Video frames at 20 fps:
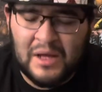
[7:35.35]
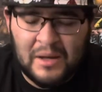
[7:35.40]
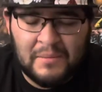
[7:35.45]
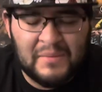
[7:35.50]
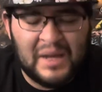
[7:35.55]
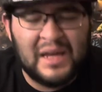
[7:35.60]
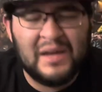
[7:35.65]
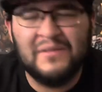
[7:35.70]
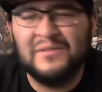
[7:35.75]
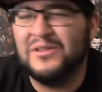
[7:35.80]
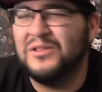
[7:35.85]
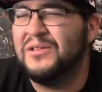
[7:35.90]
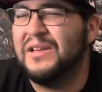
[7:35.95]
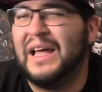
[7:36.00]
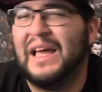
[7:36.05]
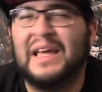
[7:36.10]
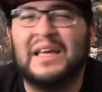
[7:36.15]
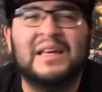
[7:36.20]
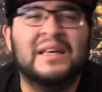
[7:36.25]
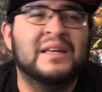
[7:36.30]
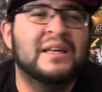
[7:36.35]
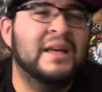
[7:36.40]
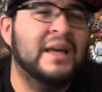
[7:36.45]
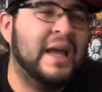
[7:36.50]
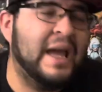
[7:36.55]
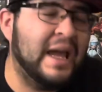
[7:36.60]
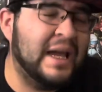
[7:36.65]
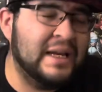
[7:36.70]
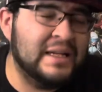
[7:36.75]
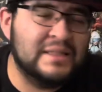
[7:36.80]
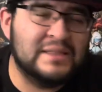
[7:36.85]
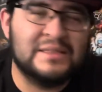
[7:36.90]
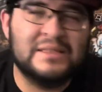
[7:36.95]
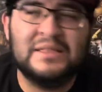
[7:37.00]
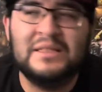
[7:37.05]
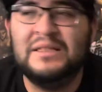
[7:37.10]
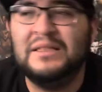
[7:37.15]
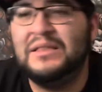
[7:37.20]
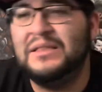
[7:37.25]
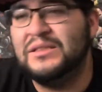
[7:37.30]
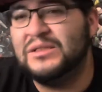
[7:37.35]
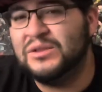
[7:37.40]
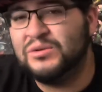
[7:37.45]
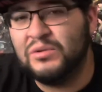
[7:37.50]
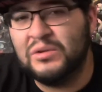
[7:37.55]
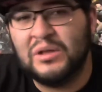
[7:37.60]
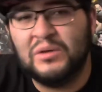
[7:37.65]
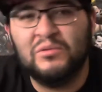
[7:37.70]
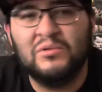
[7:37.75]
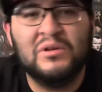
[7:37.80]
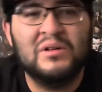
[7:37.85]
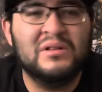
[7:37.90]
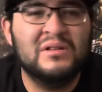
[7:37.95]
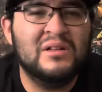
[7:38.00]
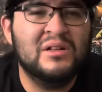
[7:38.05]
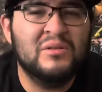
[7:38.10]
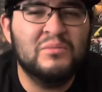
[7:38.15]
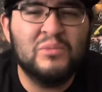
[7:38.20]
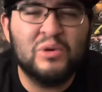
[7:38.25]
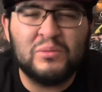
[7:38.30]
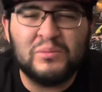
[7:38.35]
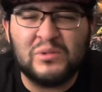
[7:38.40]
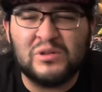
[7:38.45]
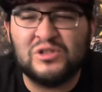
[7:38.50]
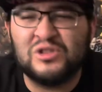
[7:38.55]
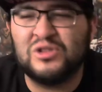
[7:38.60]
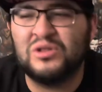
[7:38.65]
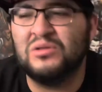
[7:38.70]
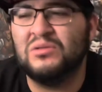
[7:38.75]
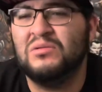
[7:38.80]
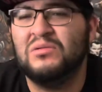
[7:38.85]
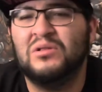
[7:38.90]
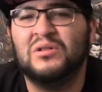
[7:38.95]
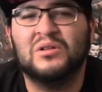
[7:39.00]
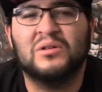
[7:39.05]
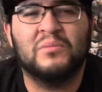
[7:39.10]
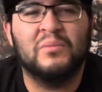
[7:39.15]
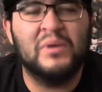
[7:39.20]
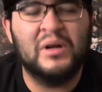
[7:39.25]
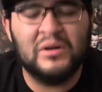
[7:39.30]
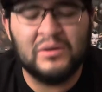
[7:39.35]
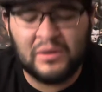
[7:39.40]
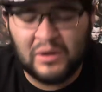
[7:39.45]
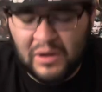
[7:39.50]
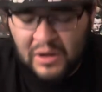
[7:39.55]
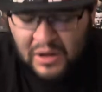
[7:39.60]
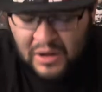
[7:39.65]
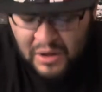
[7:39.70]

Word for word: Maybe they're like 18, 21, a little more mature look, more,